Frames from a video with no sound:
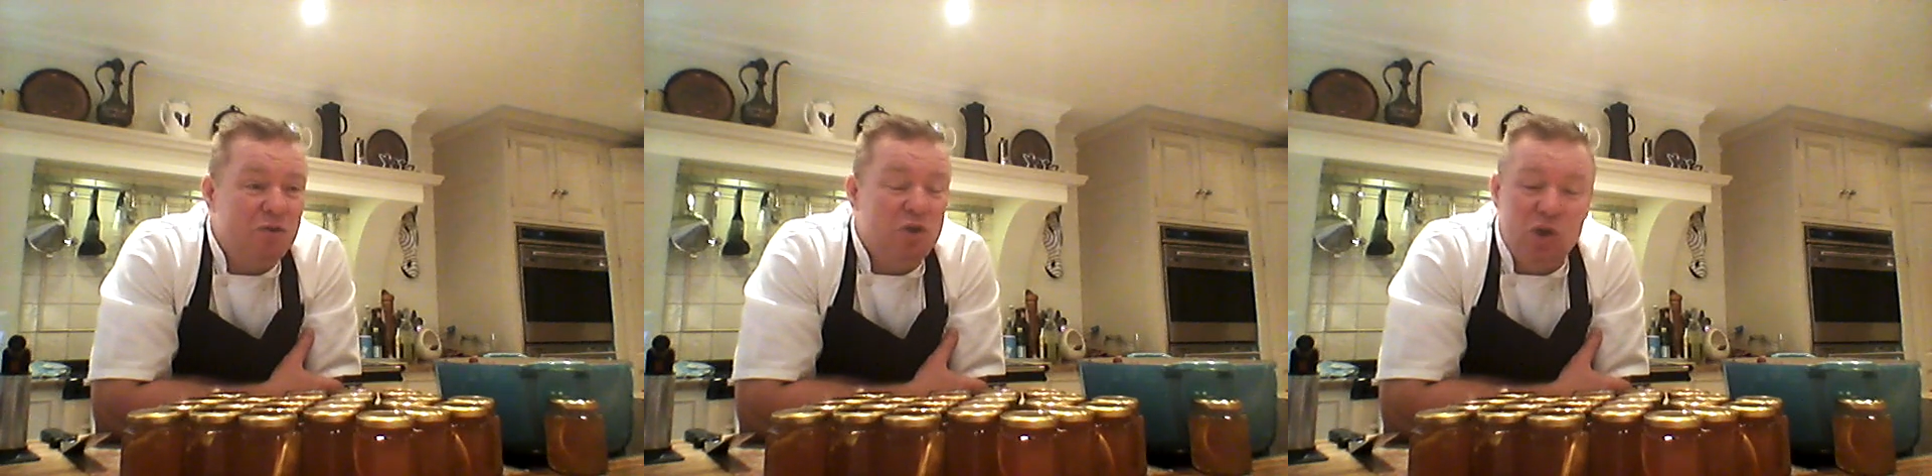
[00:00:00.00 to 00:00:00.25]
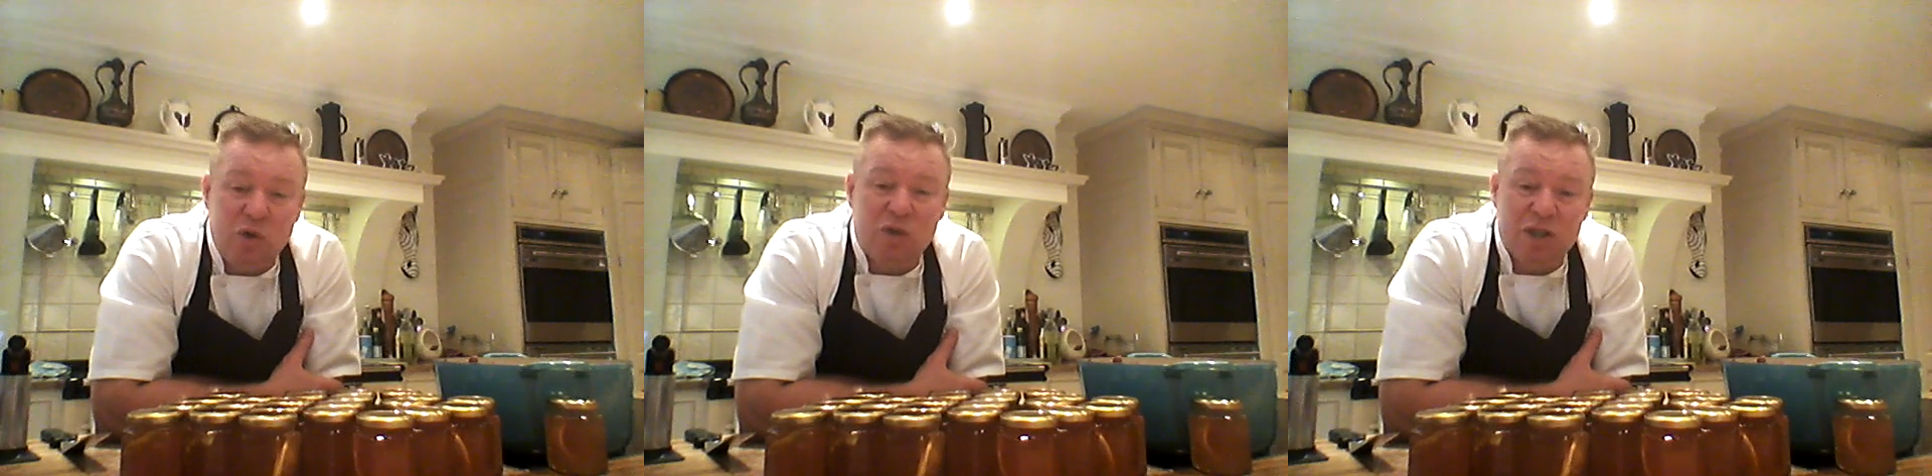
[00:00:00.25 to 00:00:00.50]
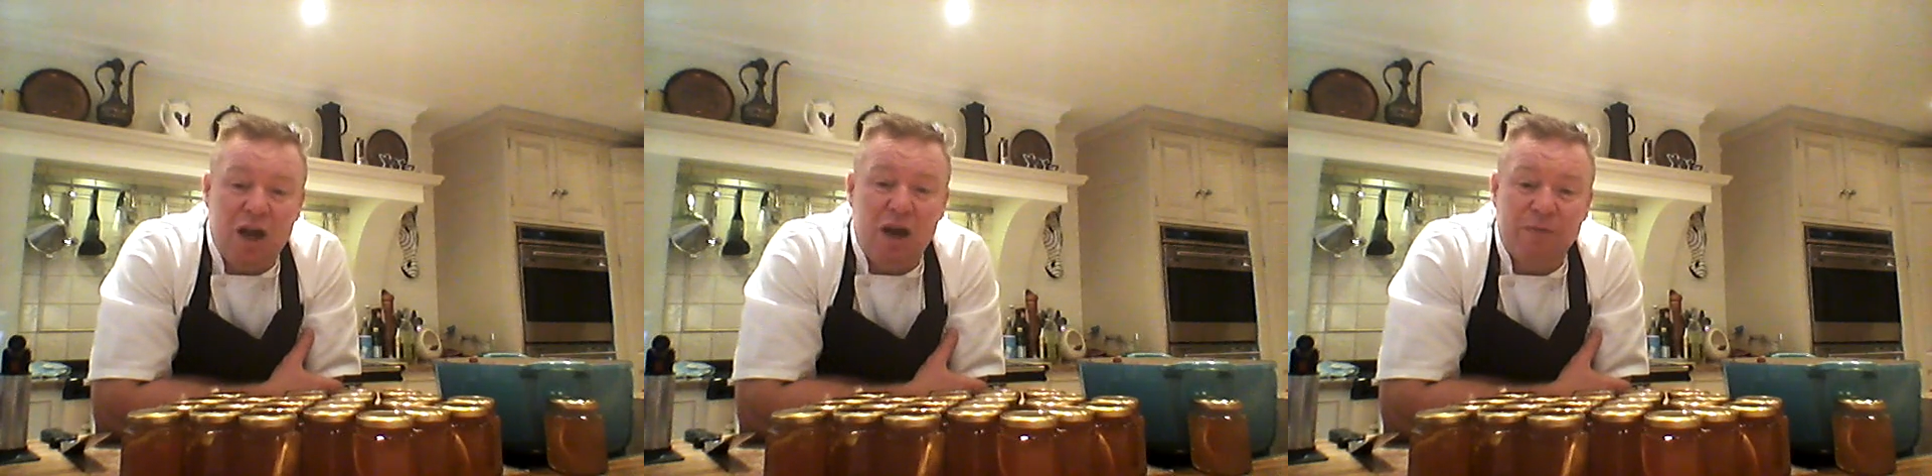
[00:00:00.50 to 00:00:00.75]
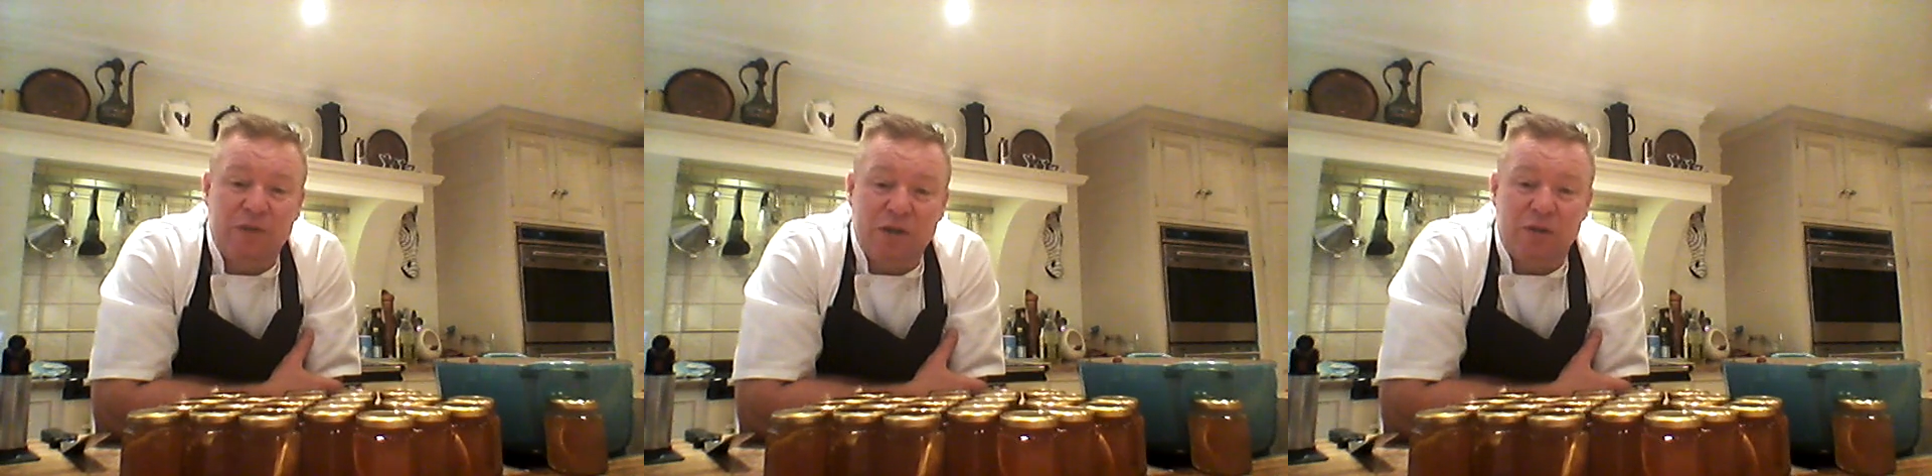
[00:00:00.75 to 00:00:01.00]
looks
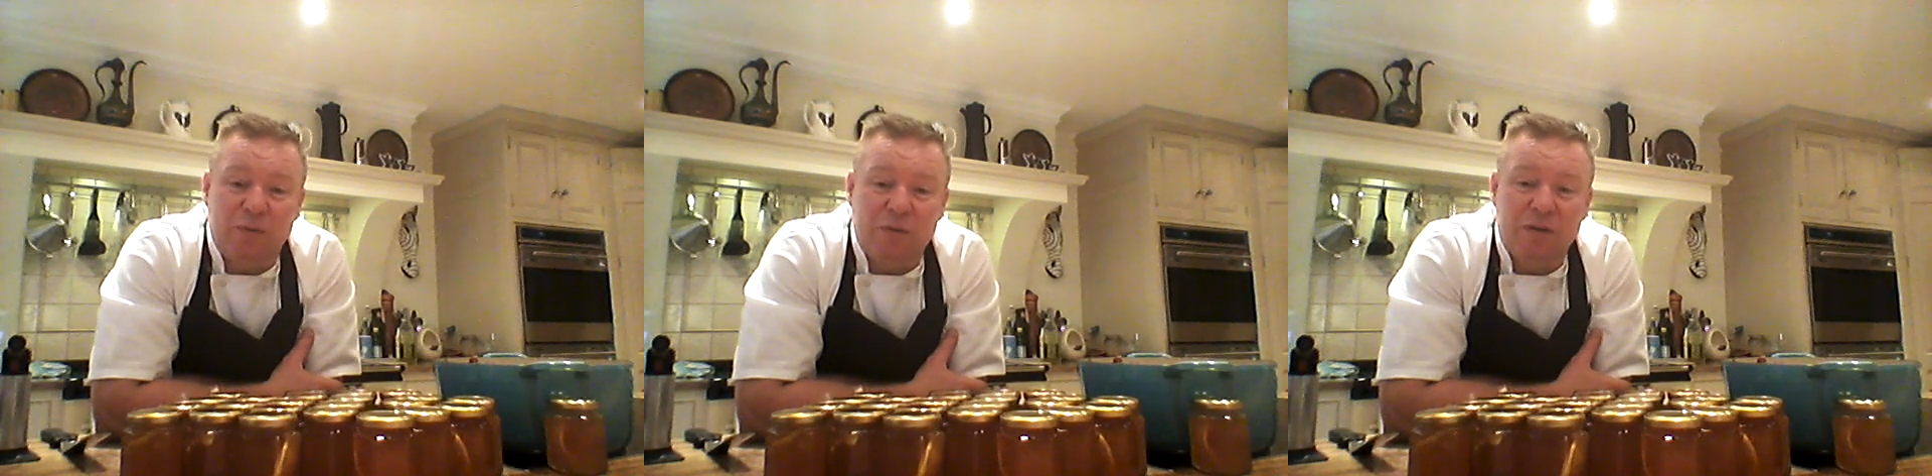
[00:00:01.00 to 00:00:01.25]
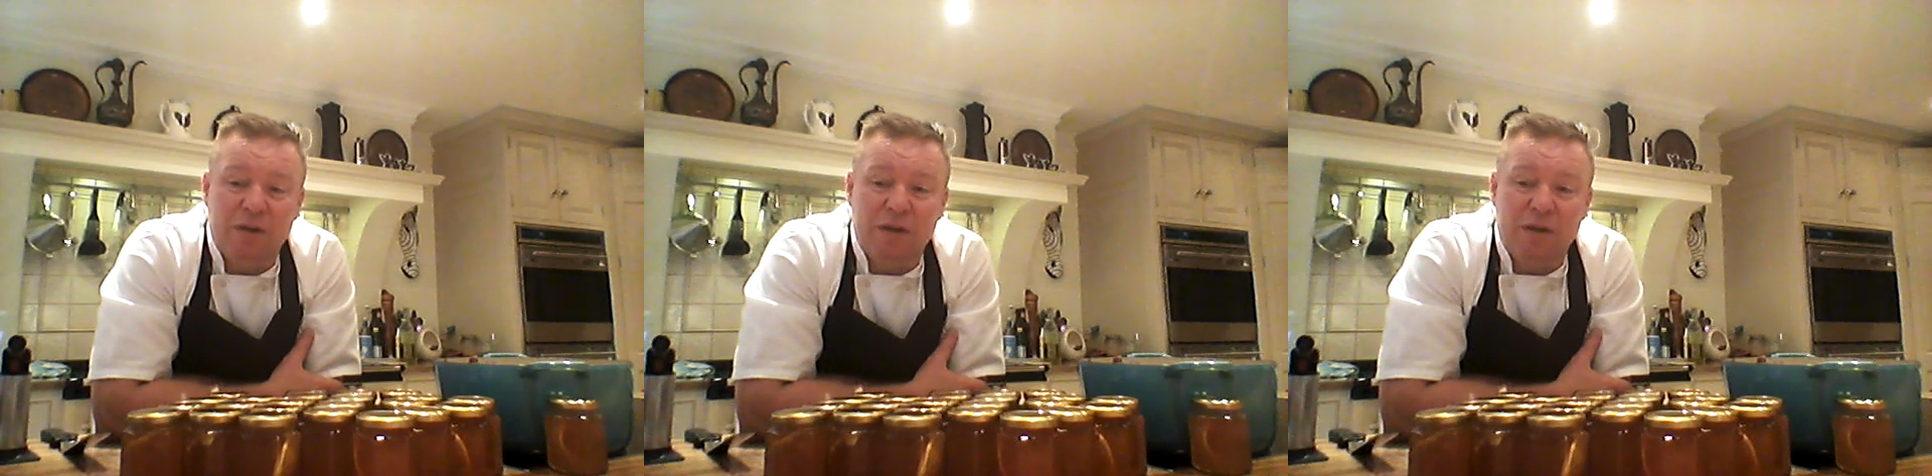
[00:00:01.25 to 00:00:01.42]
after you.